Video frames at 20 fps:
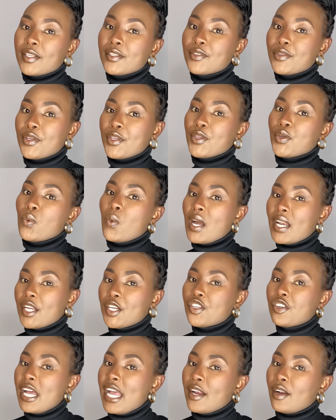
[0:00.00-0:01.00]
So you want to
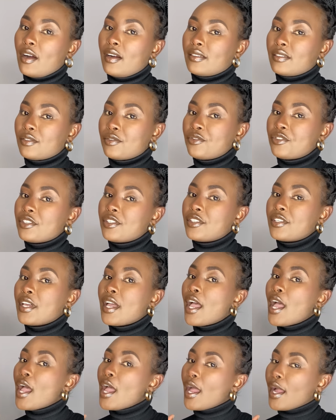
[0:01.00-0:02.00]
try it on, don't just
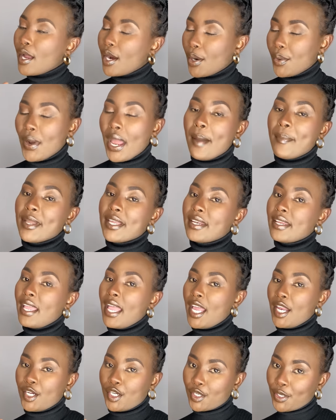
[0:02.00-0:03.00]
grab it
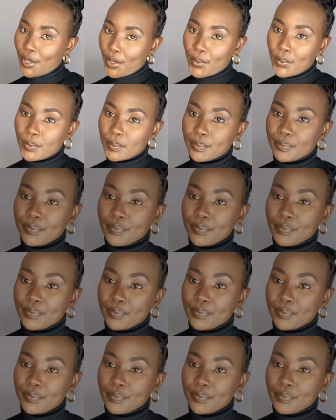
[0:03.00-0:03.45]
and go.